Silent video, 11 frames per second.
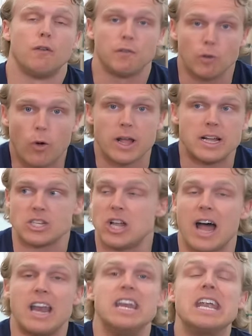Florida is
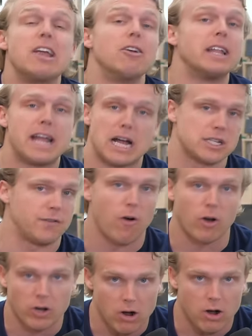not nearly as
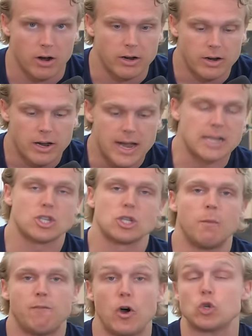far gone as
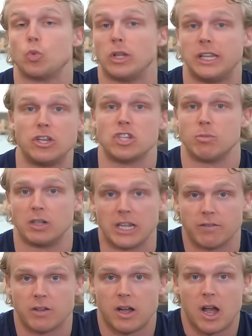some folks would lead you to believe.